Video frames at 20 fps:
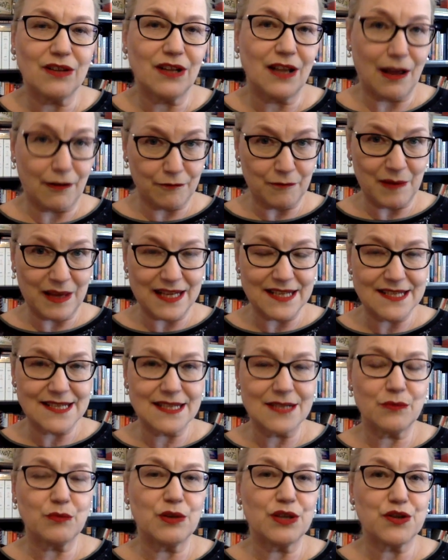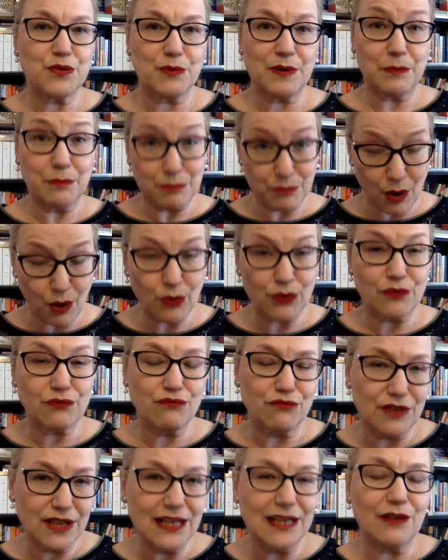Love Medicine, which we both
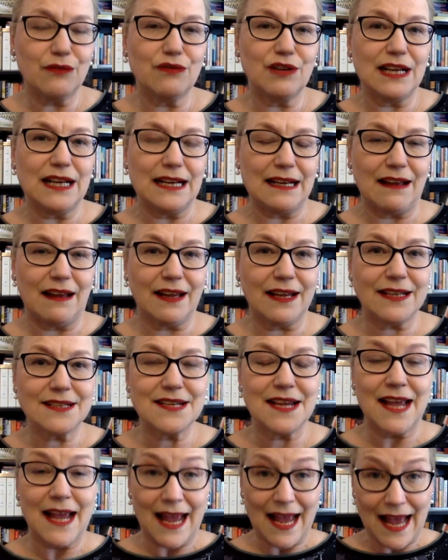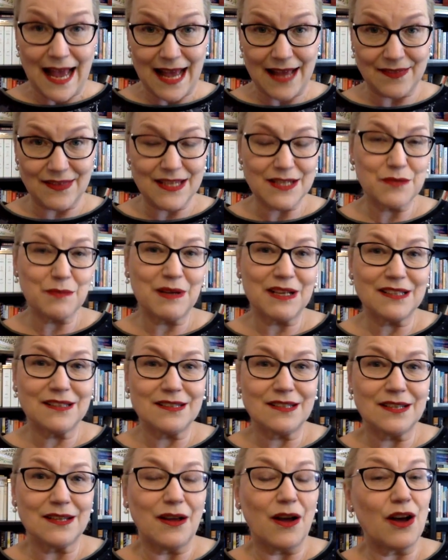really, really liked. And this
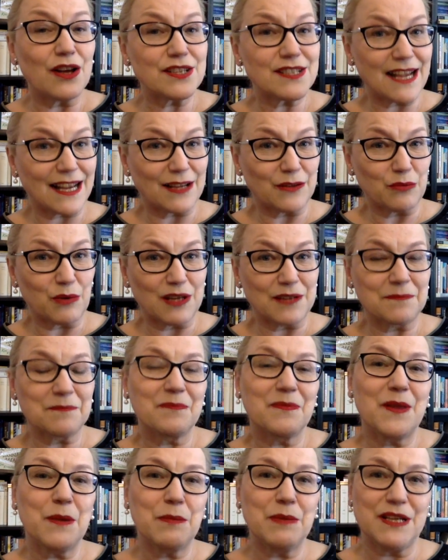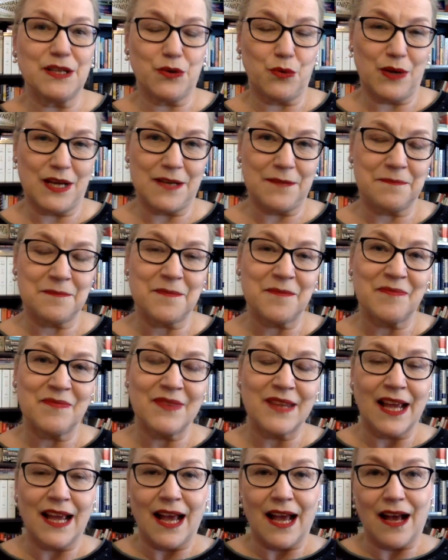month, her second one, The Beet Queen.
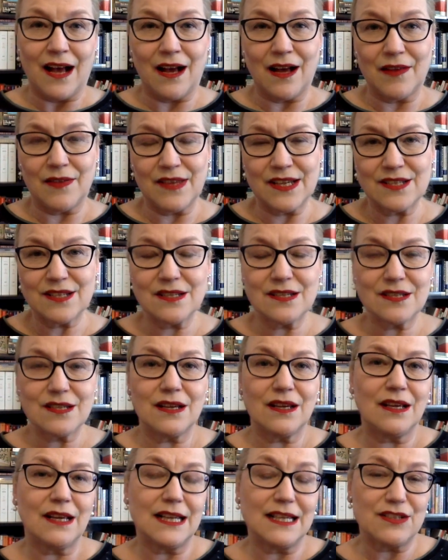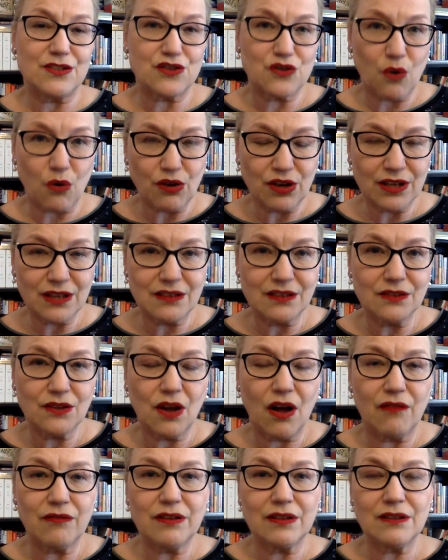Uh, this is a historical
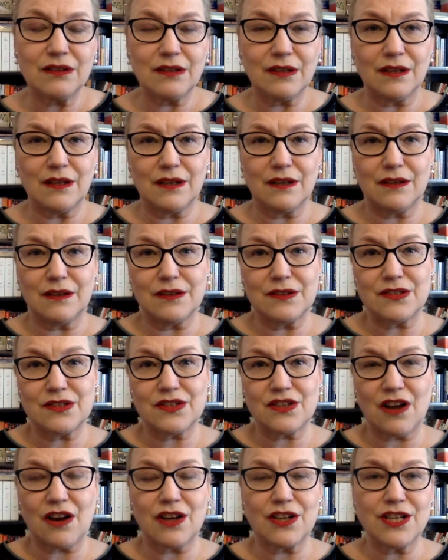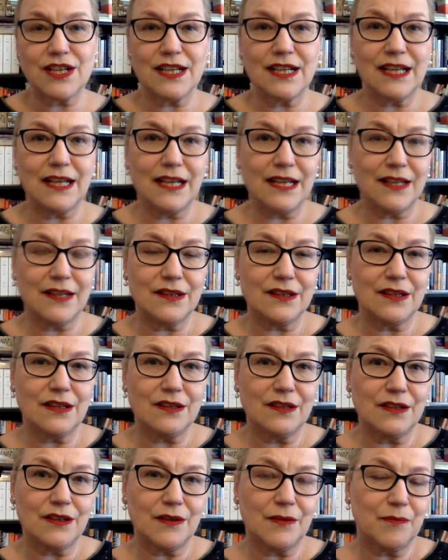novel uh, starting in
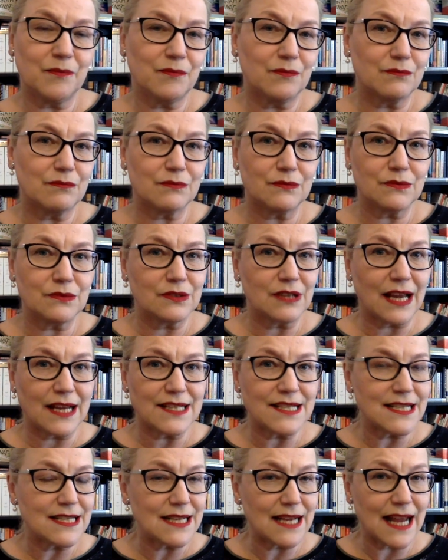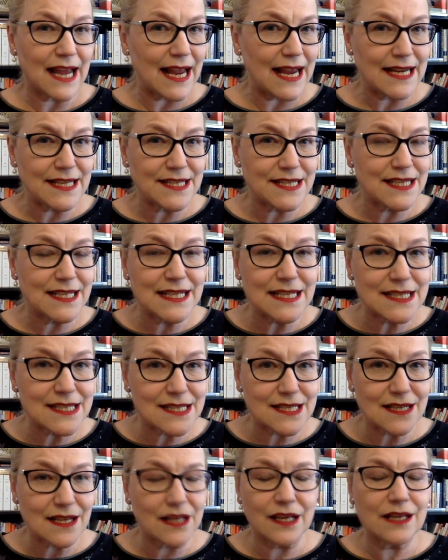um,
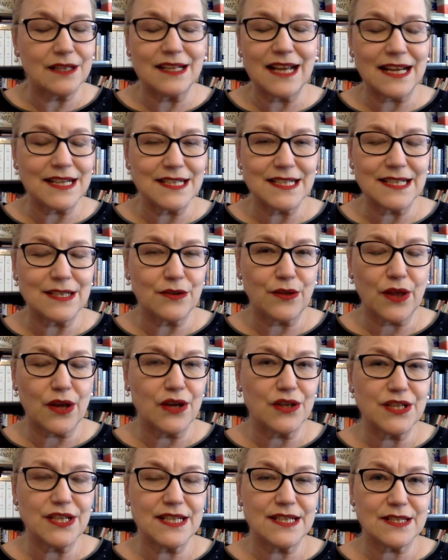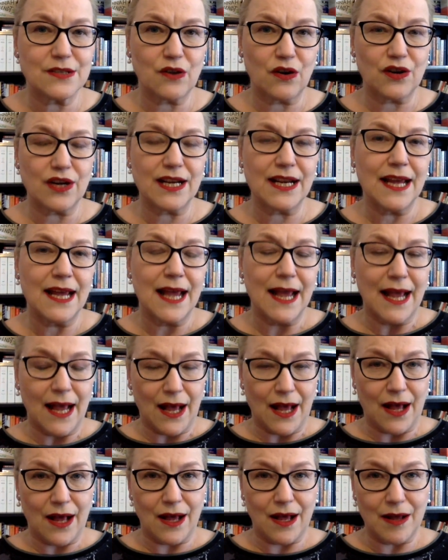1980s, uh, 1930s, uh, sorry,
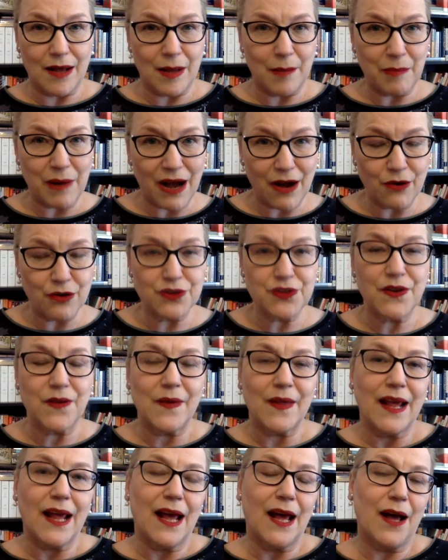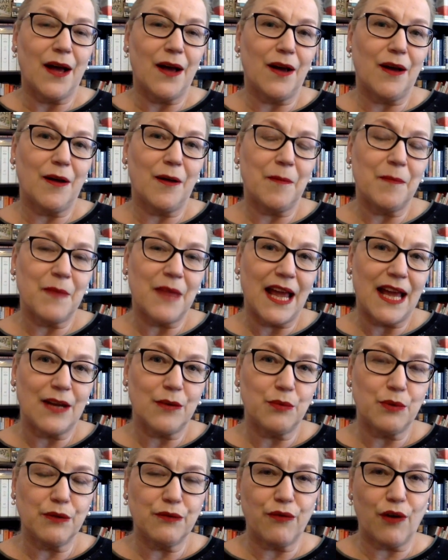uh, about, um,
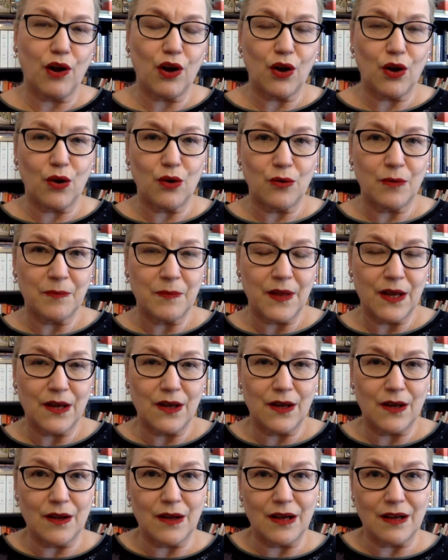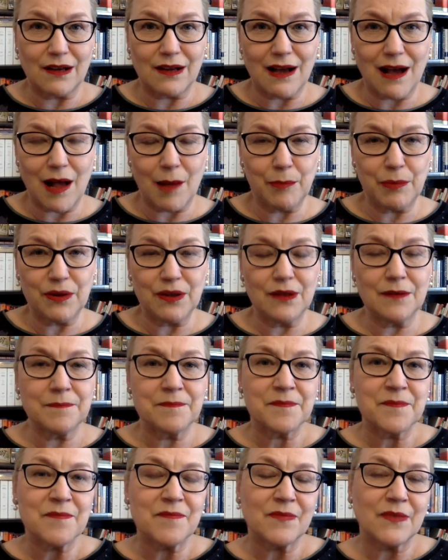and we follow a couple.
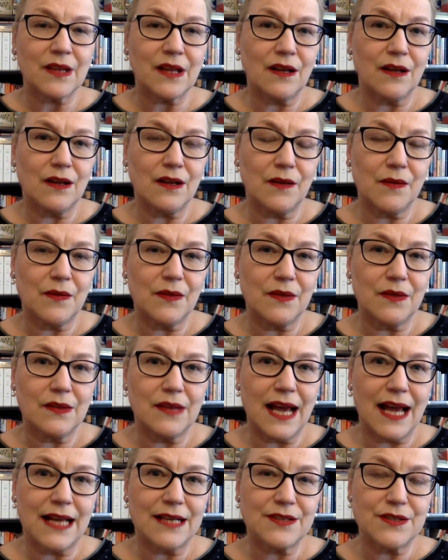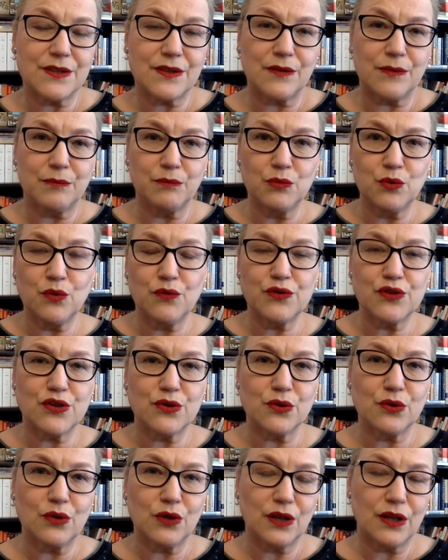Um, that moves
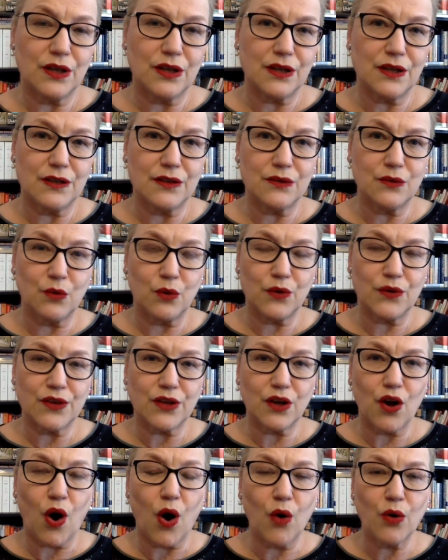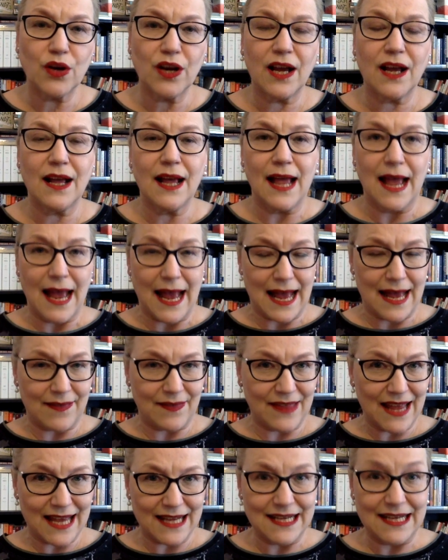to North Dakota,
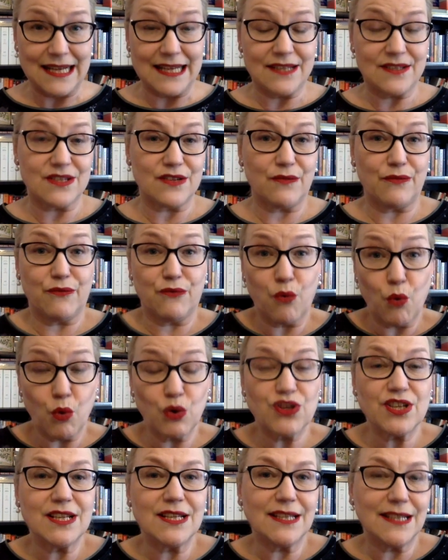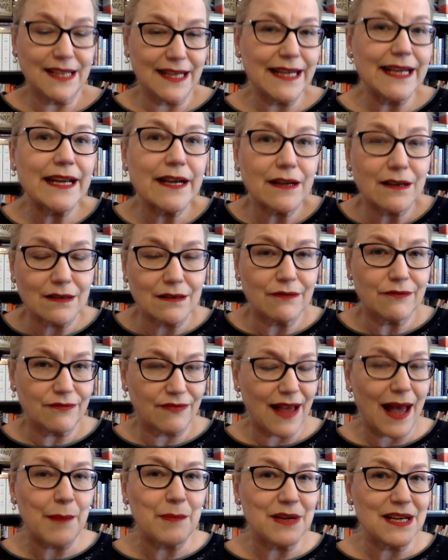and then it's a 40 year
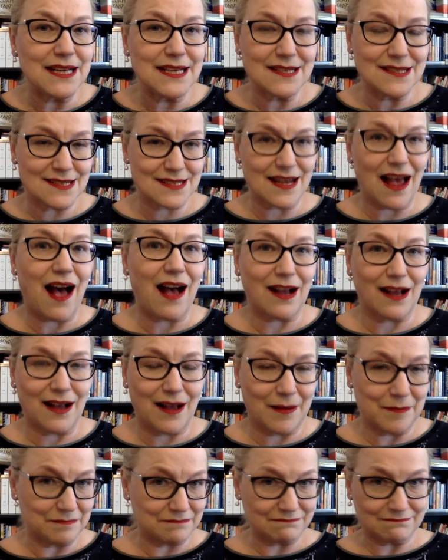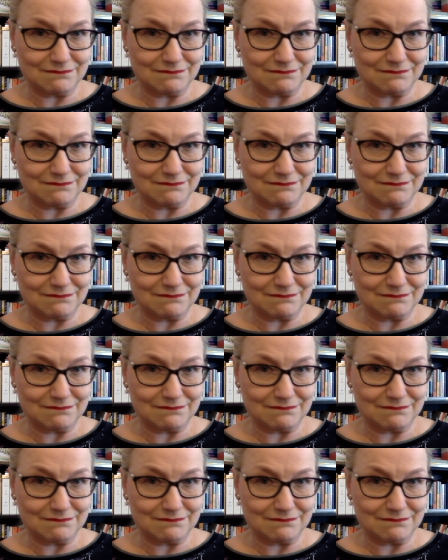family saga.